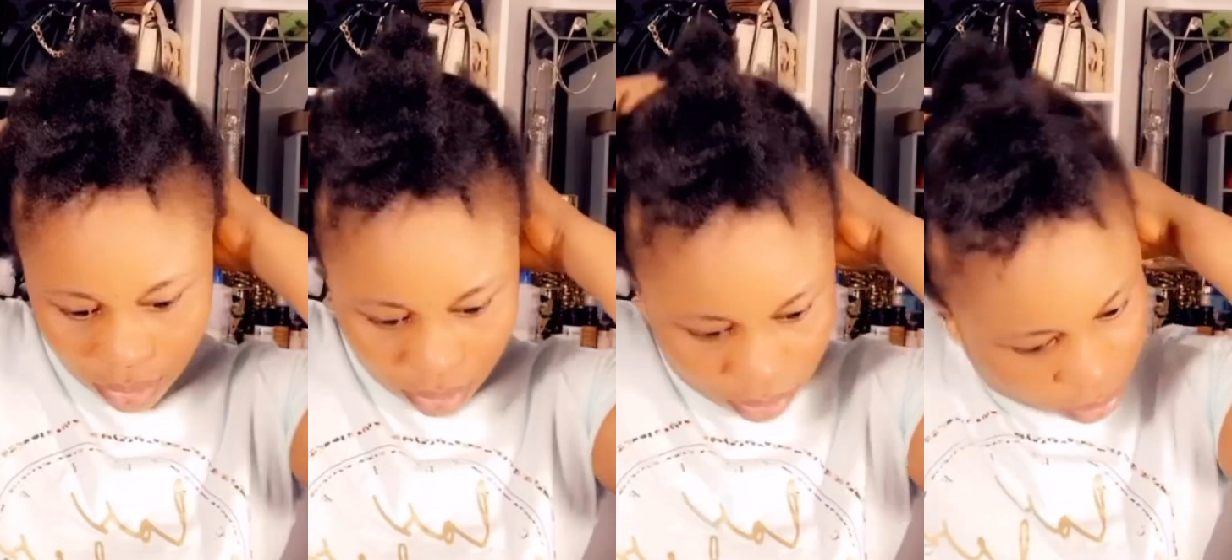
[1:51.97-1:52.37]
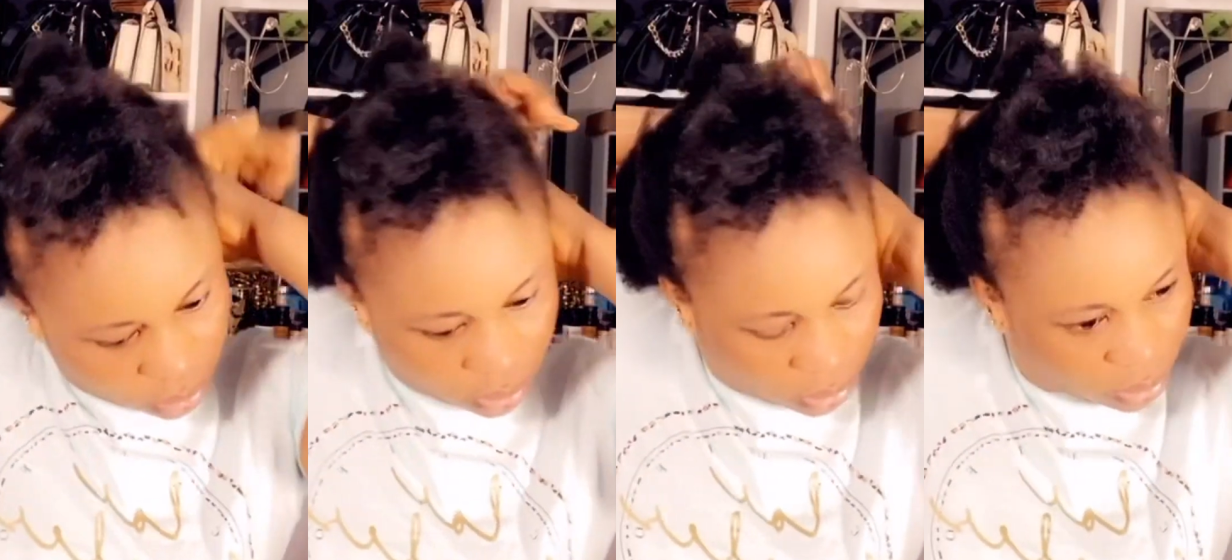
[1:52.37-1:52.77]

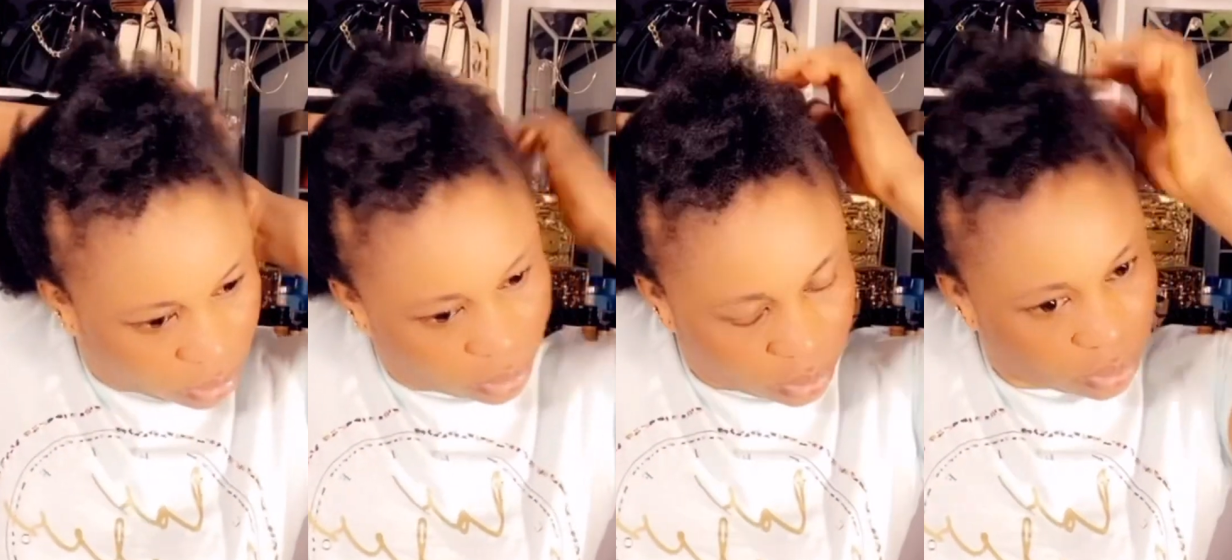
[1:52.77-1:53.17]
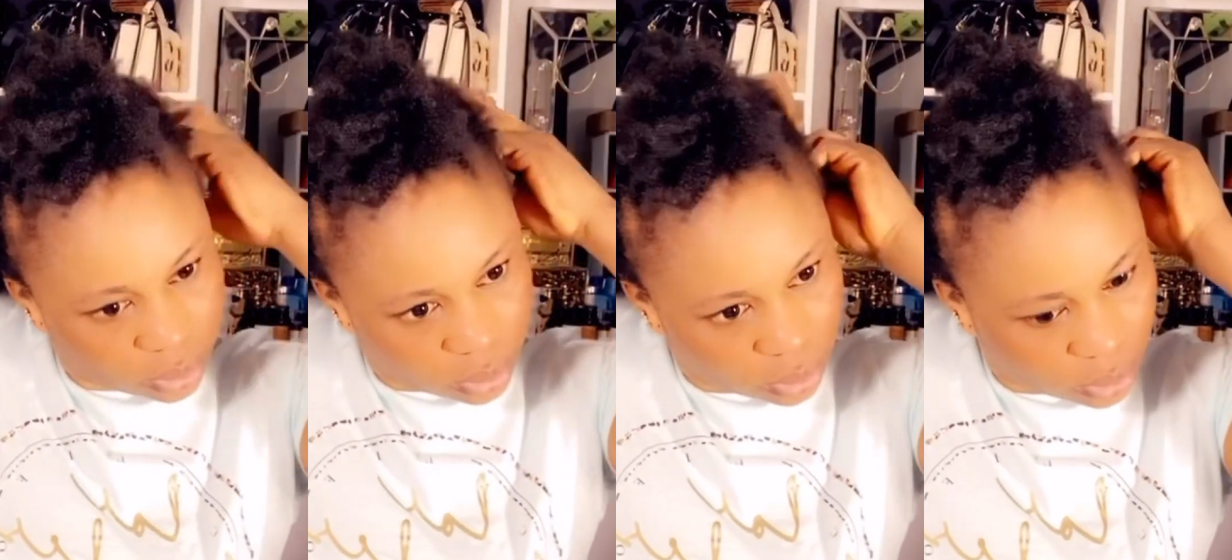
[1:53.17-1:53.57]
like my
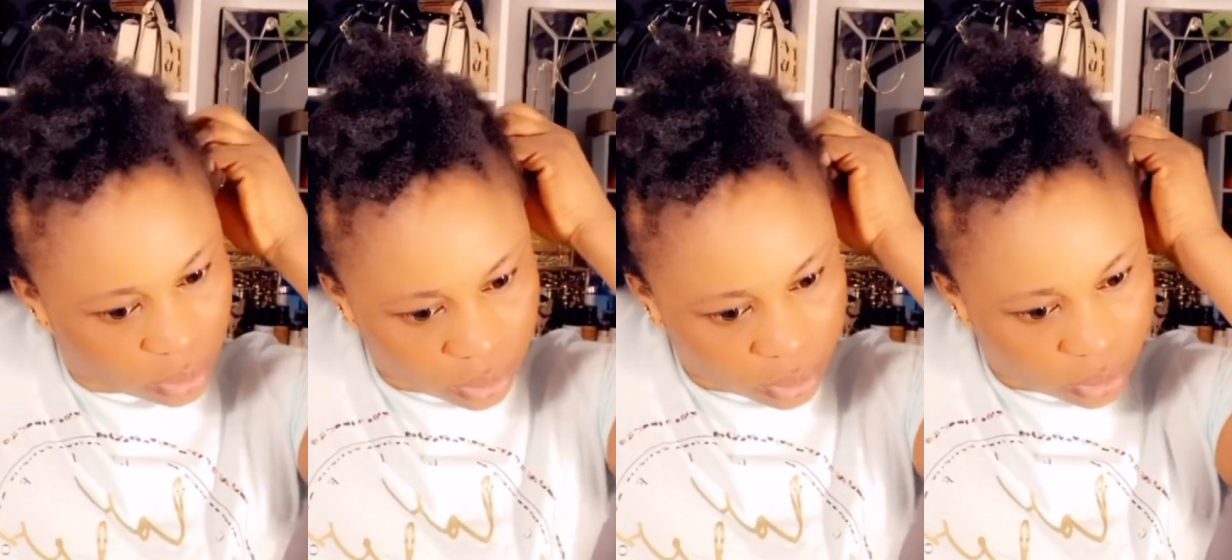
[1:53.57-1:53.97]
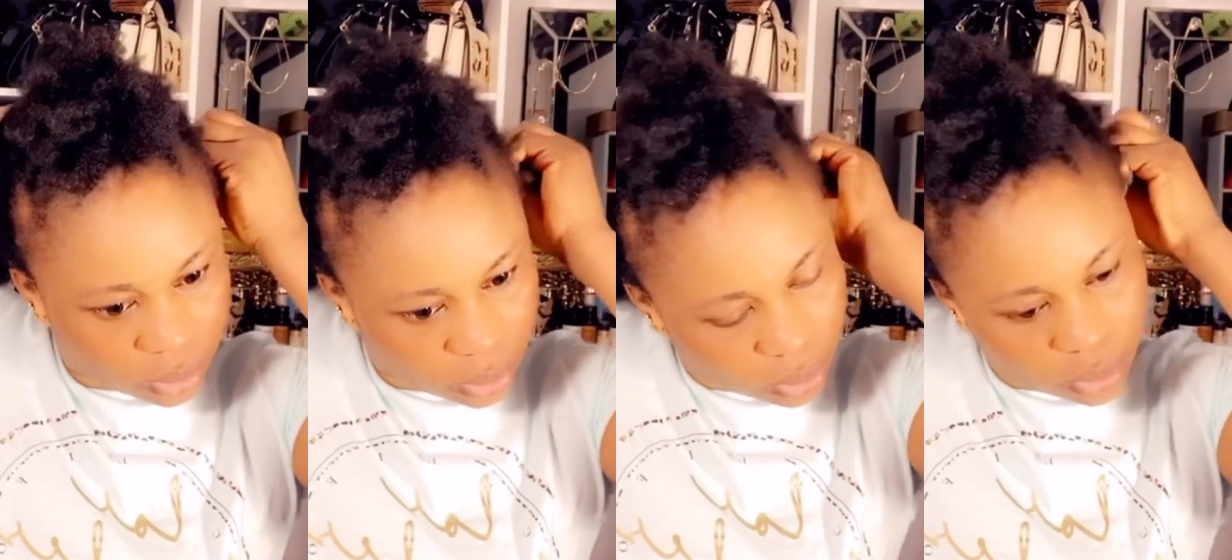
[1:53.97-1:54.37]
video
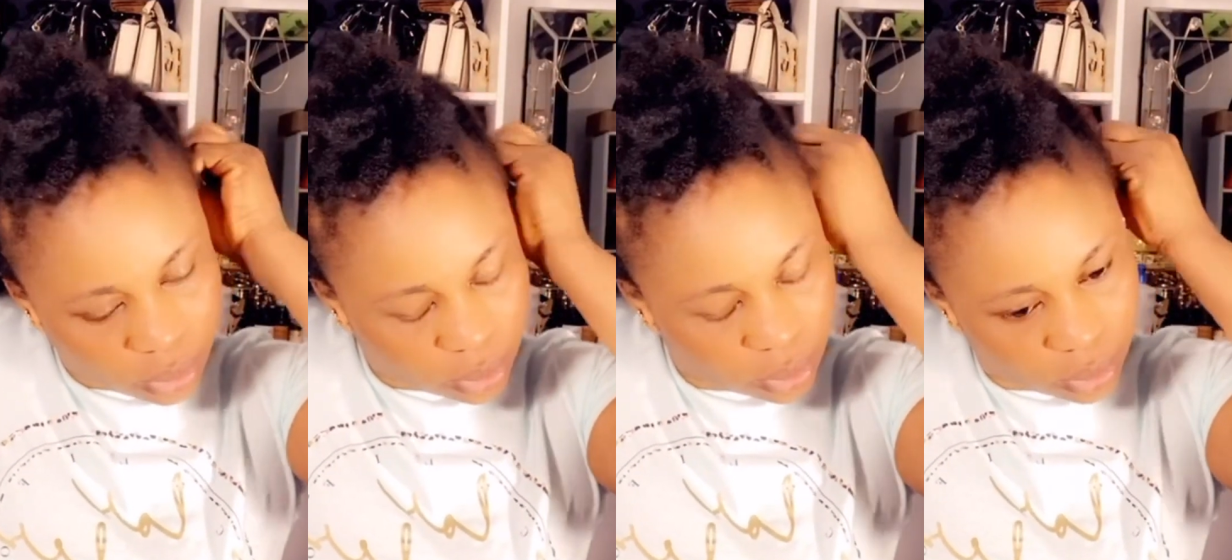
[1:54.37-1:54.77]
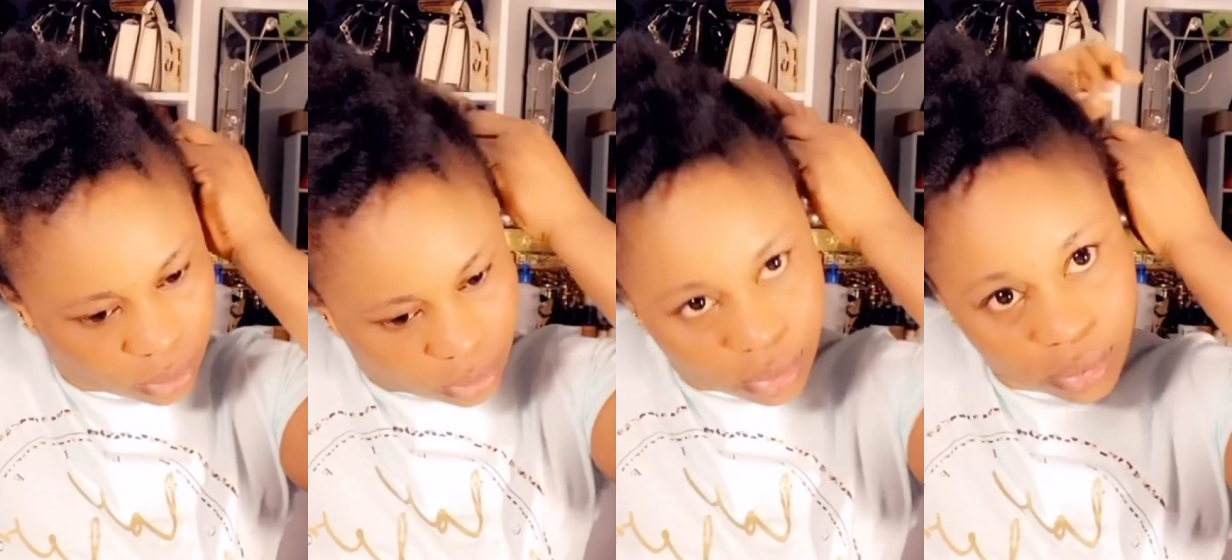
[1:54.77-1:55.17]
please.
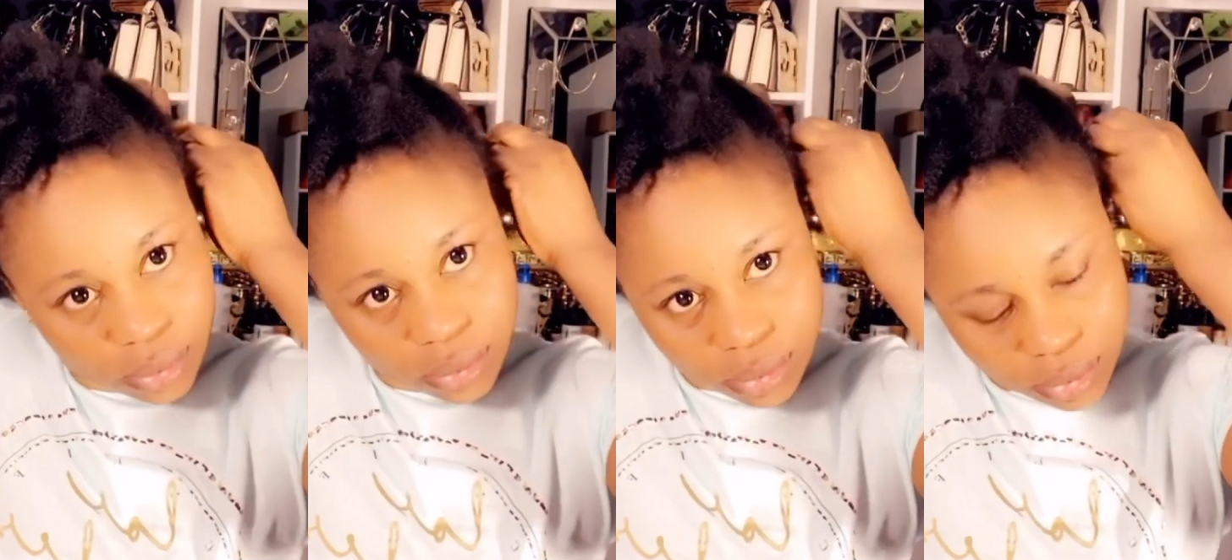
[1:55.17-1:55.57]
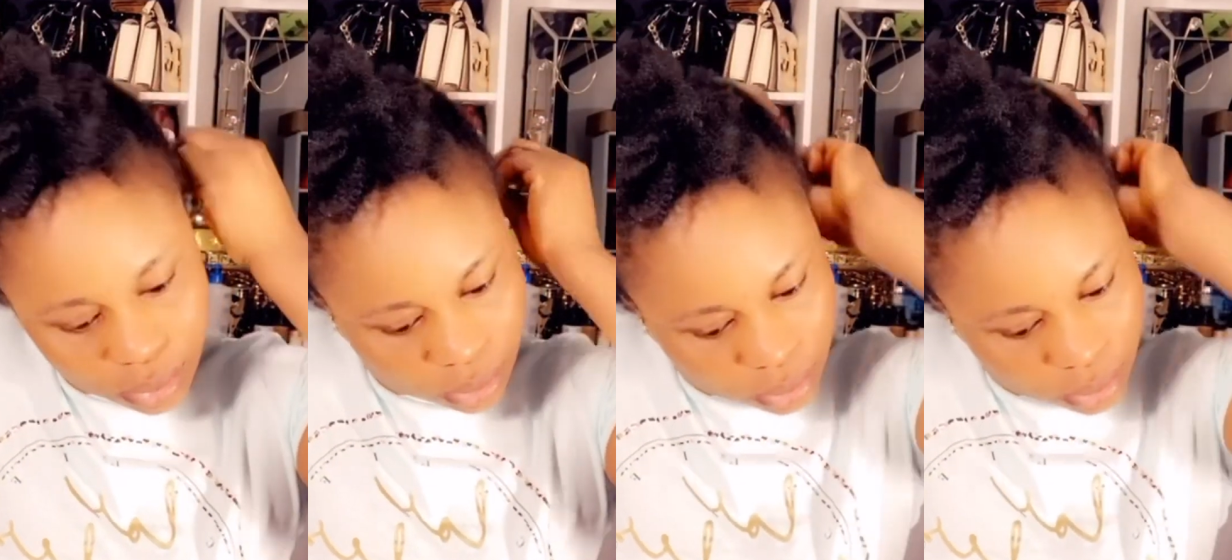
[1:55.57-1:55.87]
If you are new to